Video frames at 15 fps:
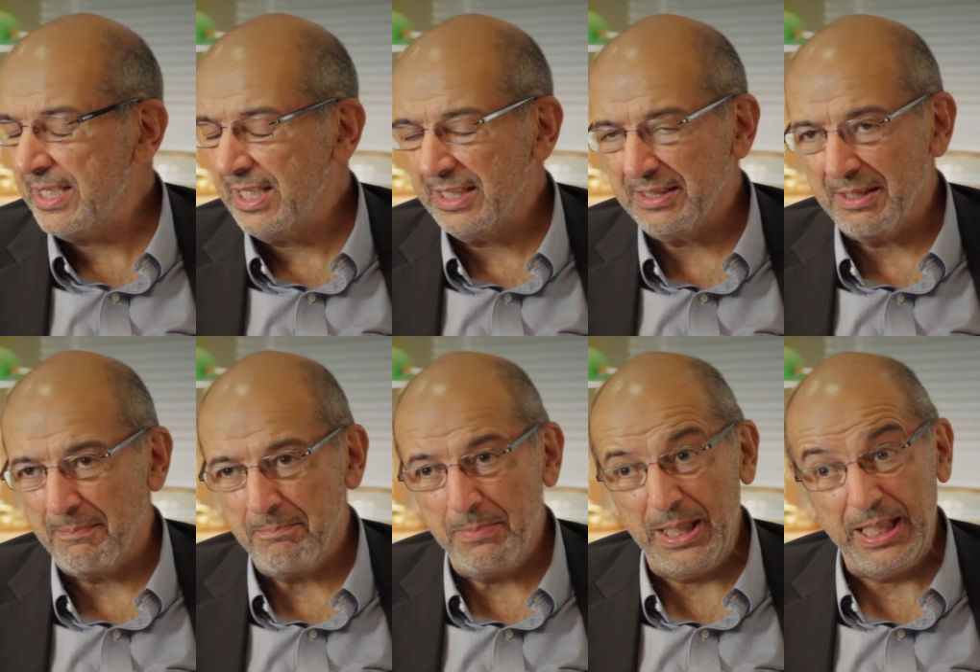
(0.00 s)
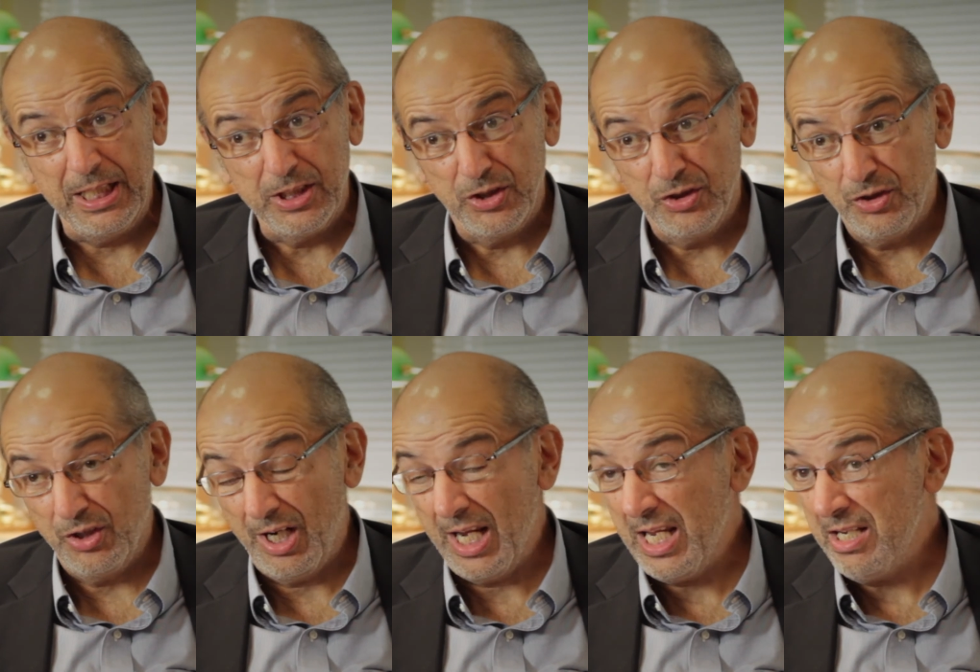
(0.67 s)
think the biggest
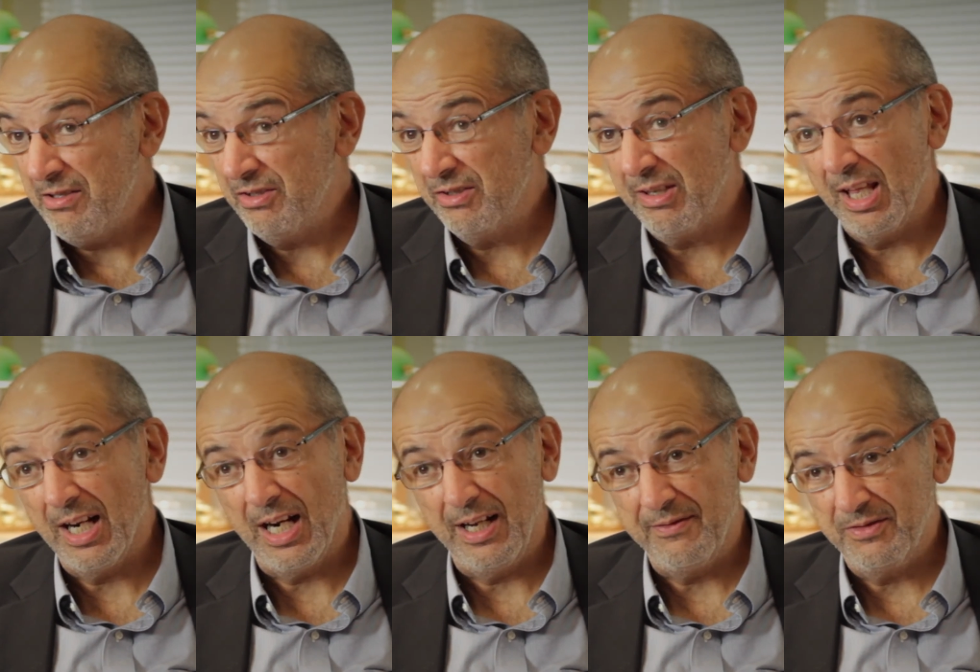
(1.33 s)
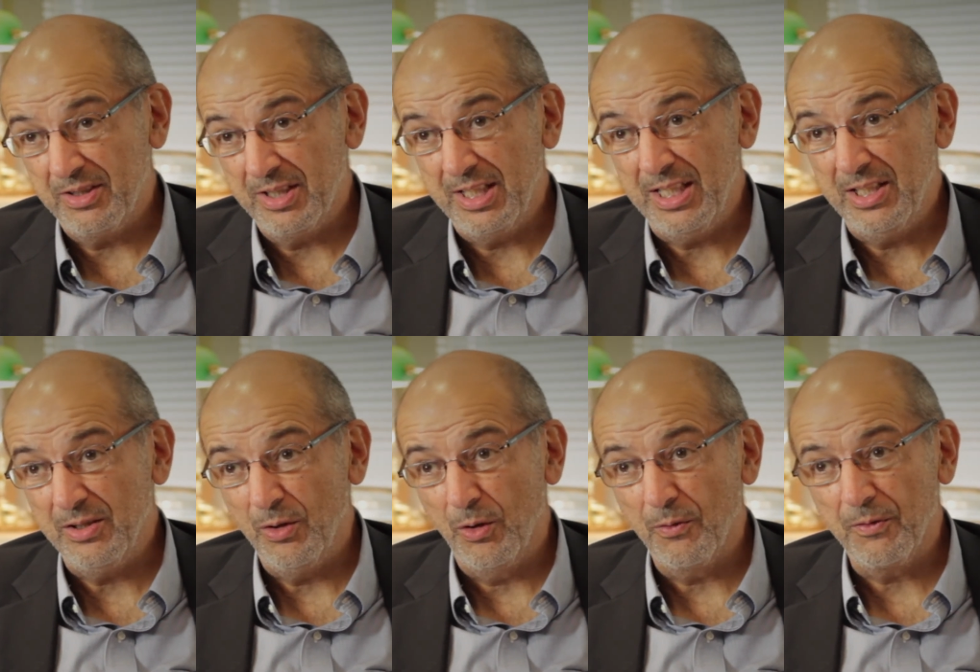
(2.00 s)
change that I've seen
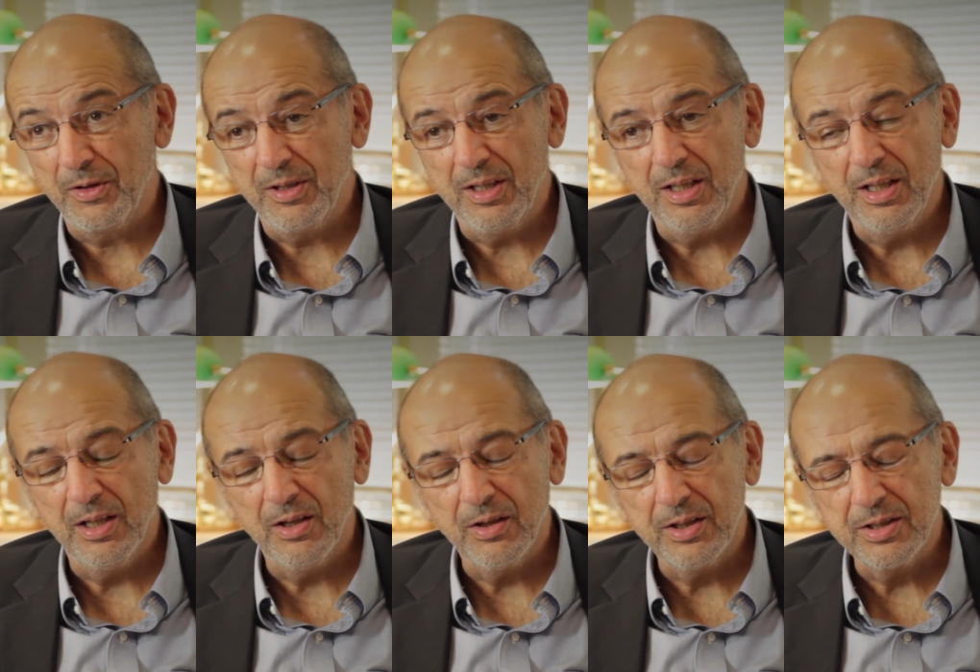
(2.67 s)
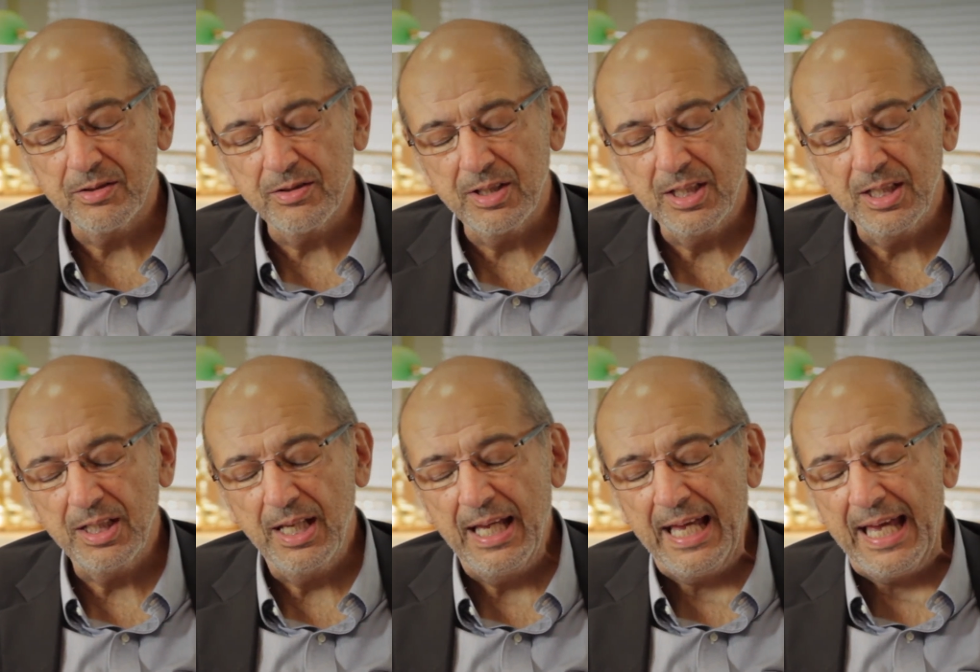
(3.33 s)
over the years is the
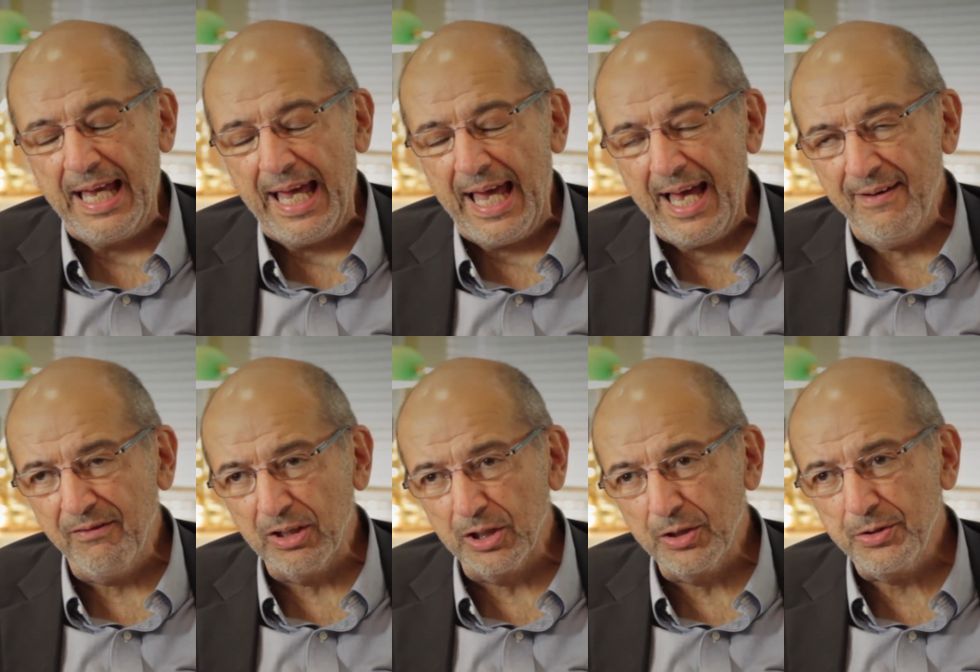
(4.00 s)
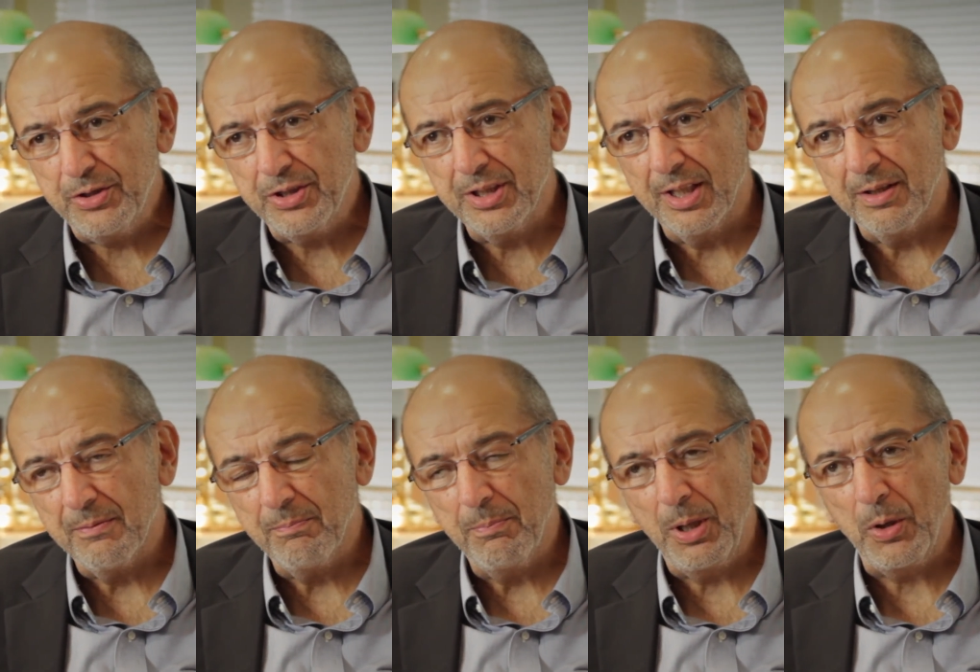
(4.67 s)

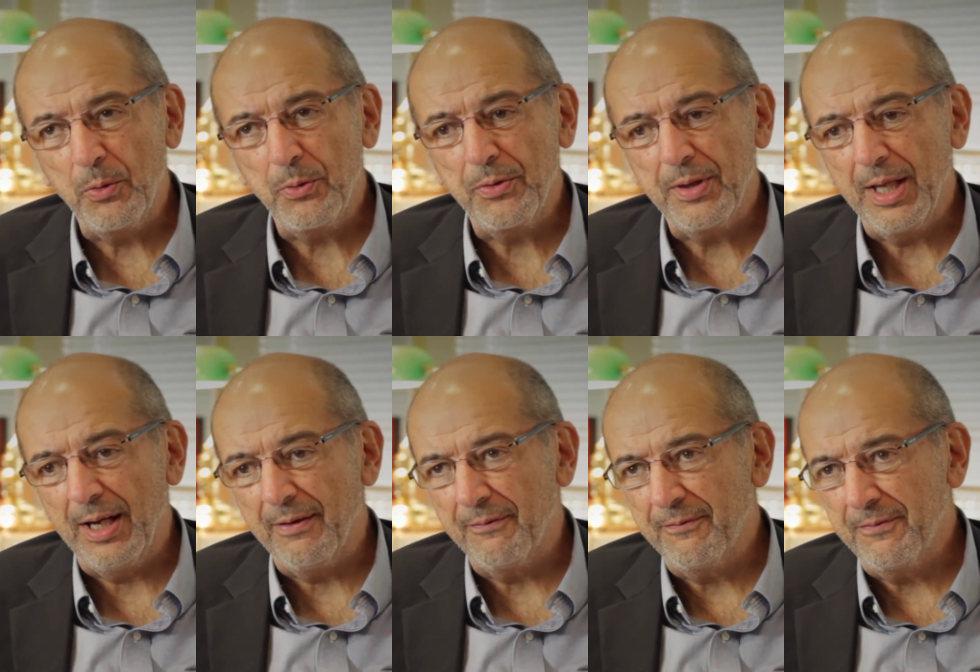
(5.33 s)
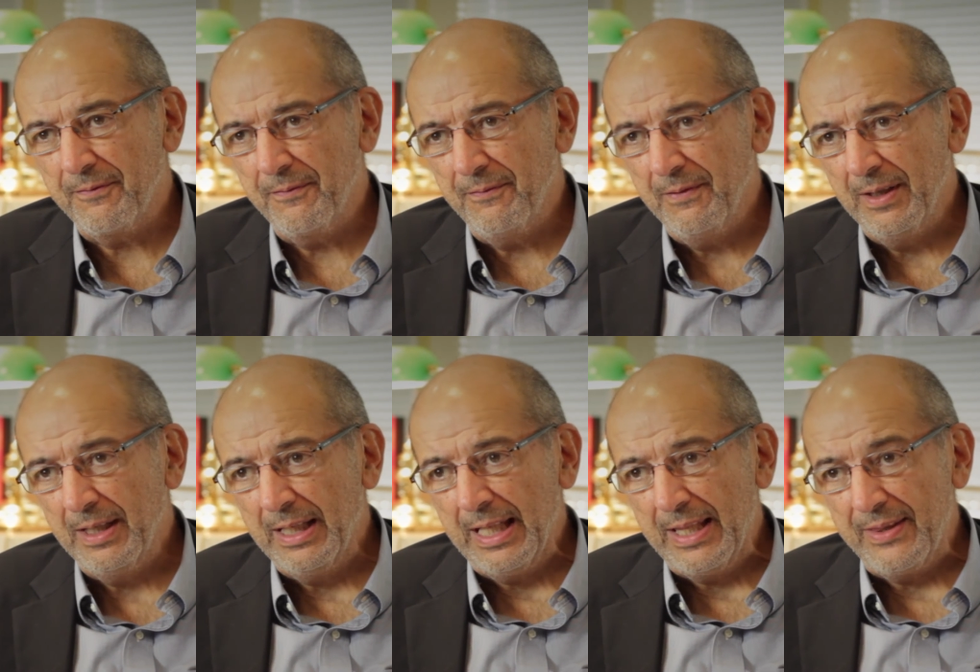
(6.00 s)
evolution both of
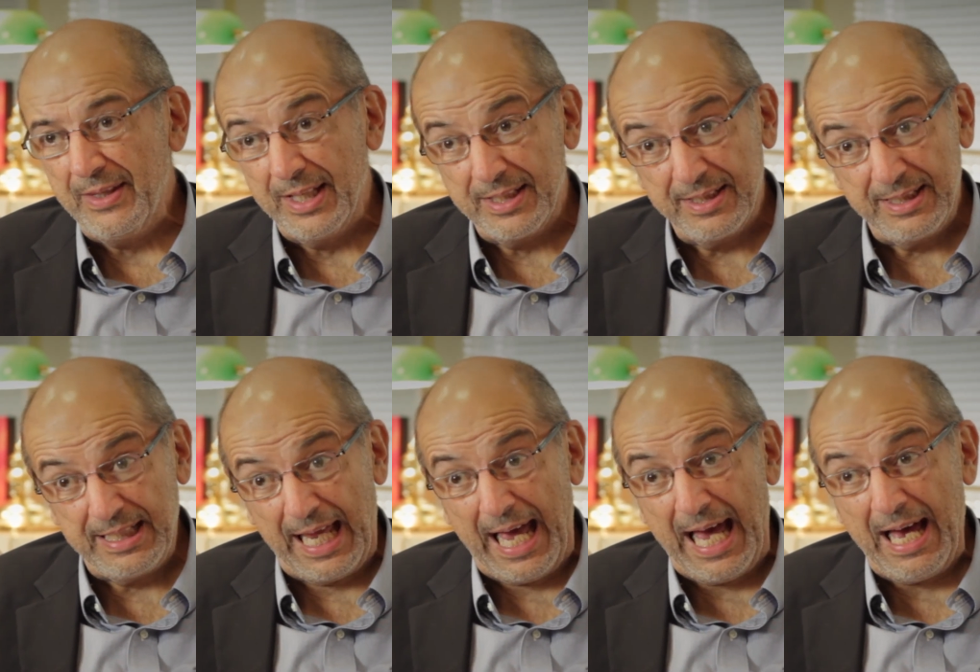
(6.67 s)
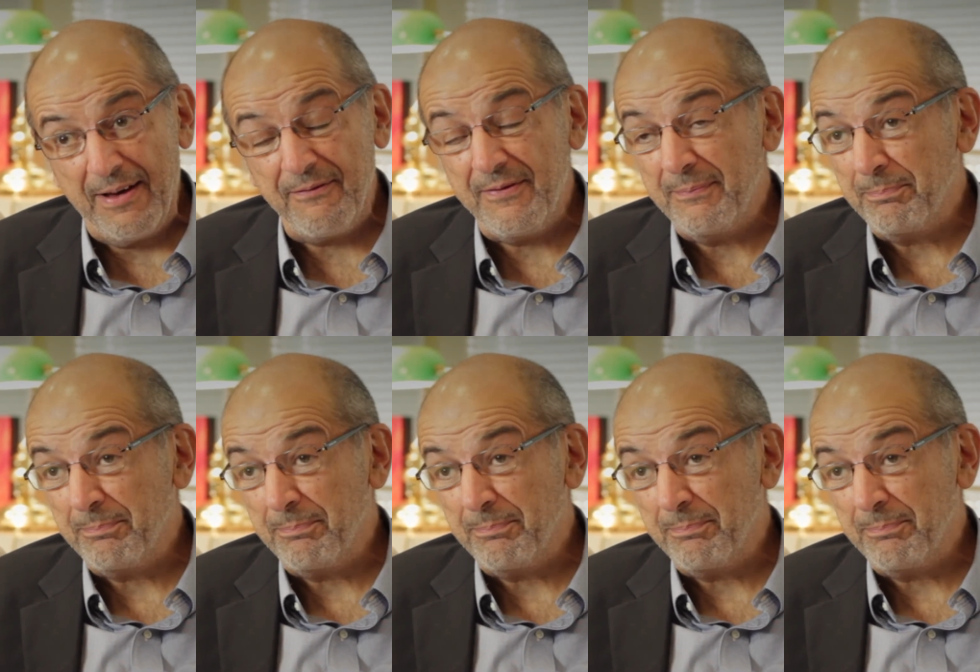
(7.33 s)
the staff,